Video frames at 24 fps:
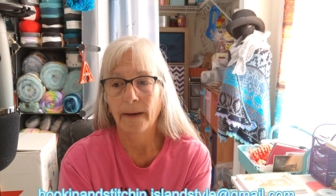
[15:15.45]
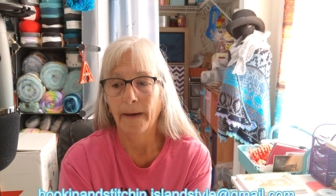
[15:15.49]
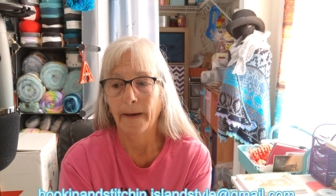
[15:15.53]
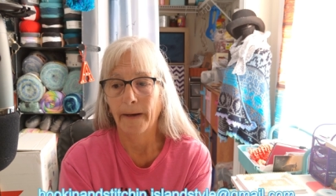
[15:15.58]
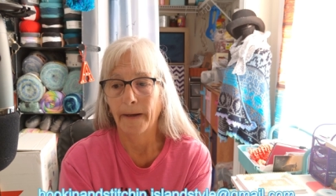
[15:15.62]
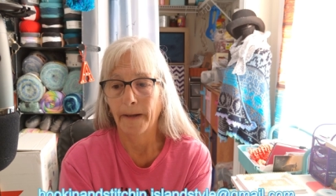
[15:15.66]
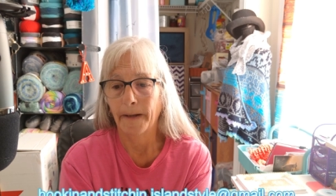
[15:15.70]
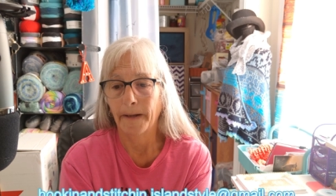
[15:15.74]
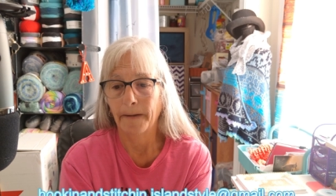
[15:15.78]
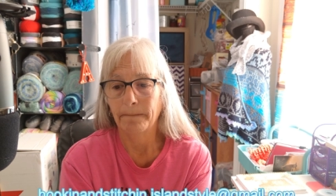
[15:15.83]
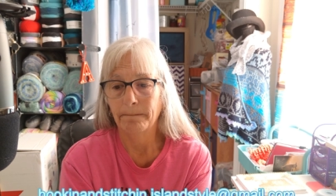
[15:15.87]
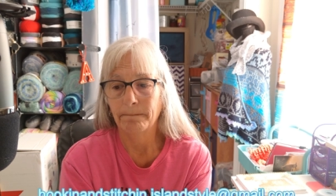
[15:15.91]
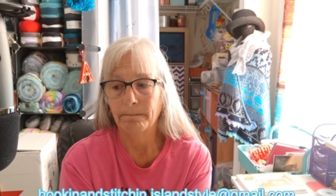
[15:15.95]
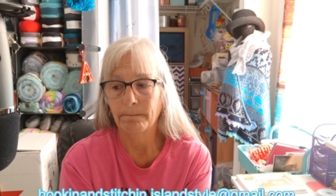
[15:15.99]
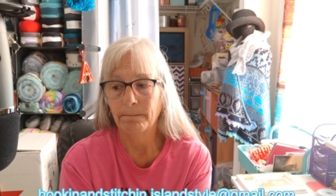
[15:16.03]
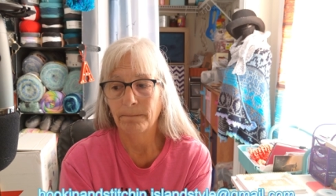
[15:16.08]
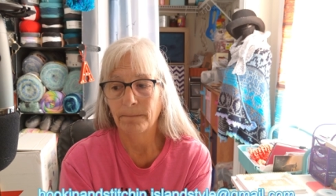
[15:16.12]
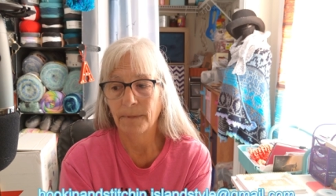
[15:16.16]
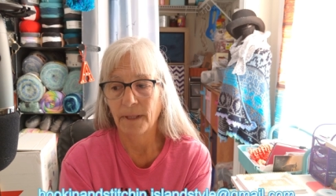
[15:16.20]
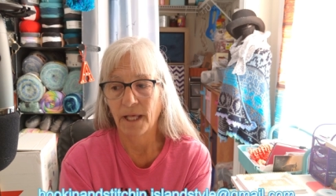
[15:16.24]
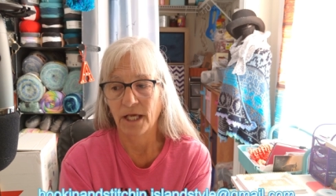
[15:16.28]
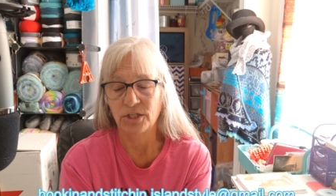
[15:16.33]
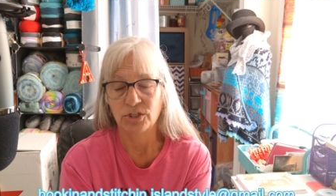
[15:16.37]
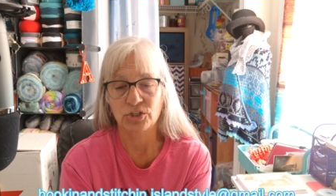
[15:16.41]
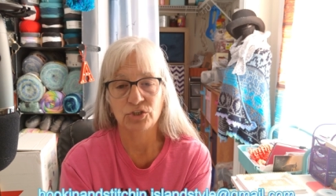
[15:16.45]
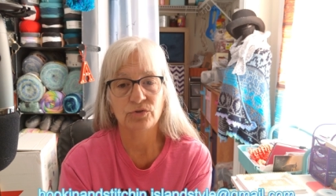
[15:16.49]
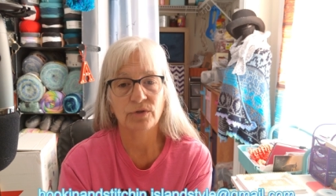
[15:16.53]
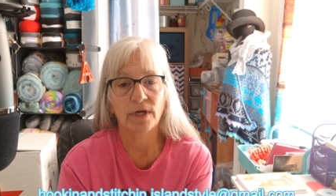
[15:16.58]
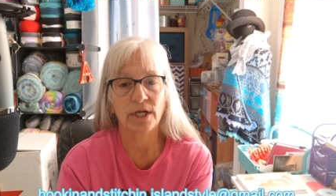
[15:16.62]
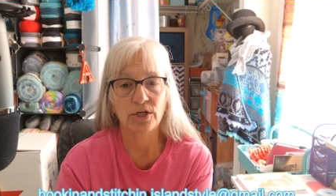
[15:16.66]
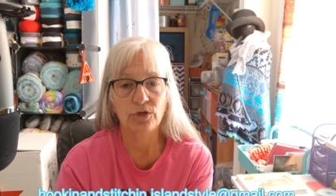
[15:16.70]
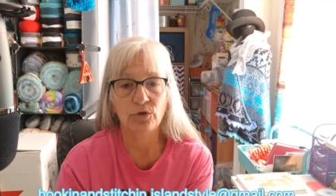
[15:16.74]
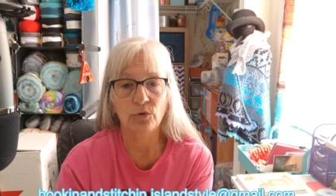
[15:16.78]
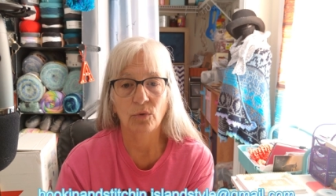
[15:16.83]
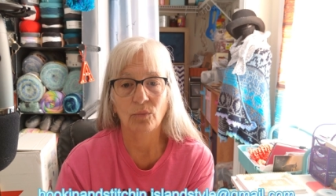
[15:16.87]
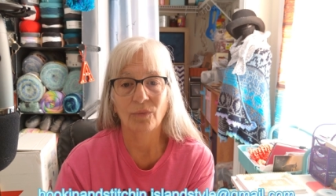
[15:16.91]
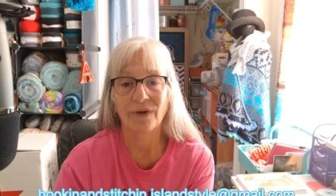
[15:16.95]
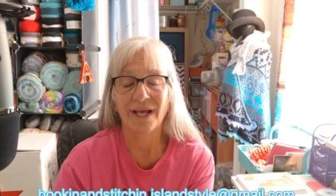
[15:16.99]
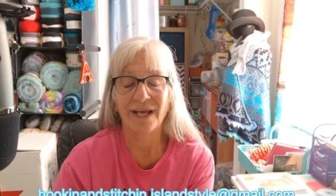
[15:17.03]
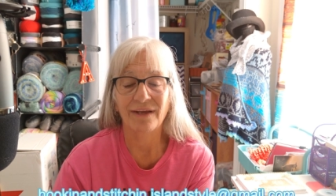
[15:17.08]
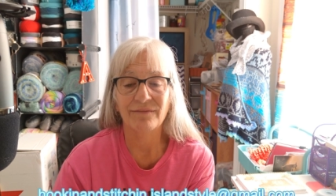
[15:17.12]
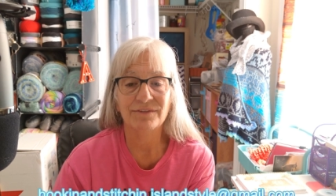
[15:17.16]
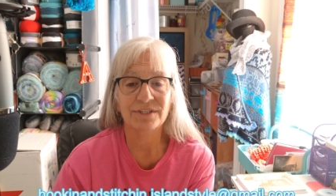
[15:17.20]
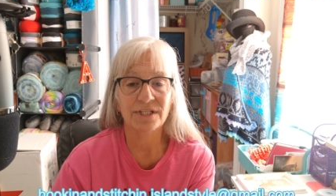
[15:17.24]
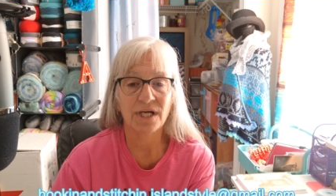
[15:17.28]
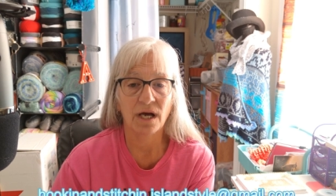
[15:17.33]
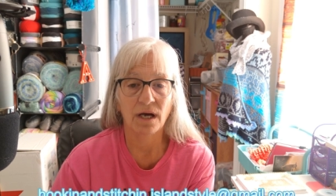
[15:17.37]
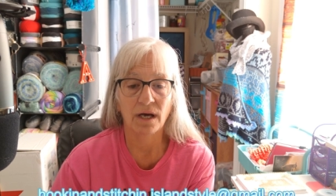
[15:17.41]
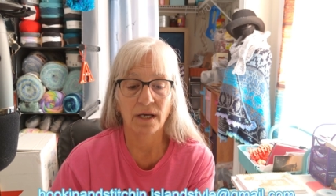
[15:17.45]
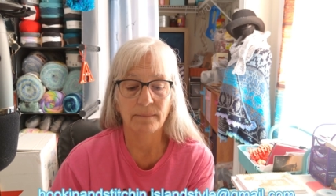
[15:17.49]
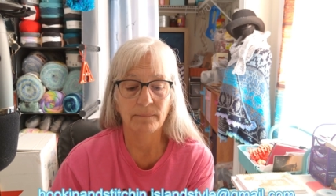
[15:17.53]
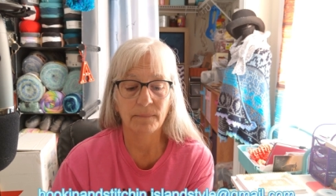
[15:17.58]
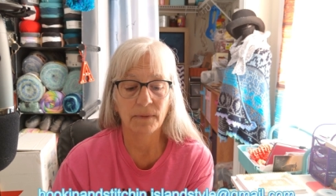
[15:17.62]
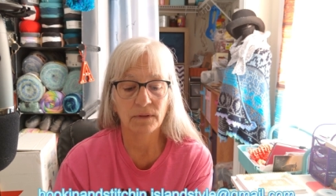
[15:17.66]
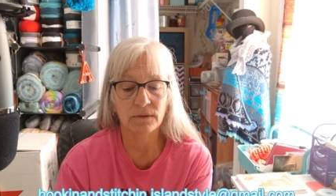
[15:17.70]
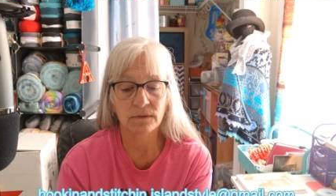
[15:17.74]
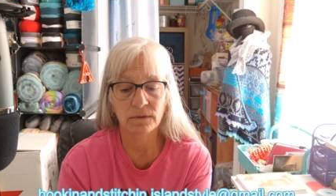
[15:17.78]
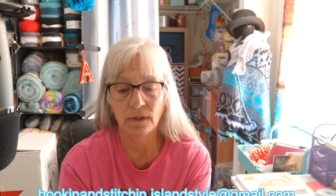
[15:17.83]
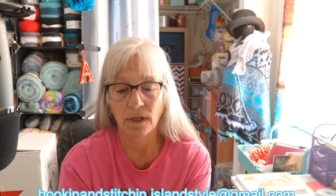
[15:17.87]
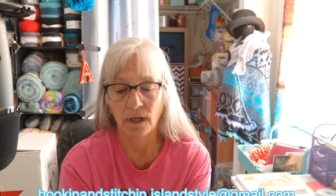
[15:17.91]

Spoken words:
I just try to do it when I have time.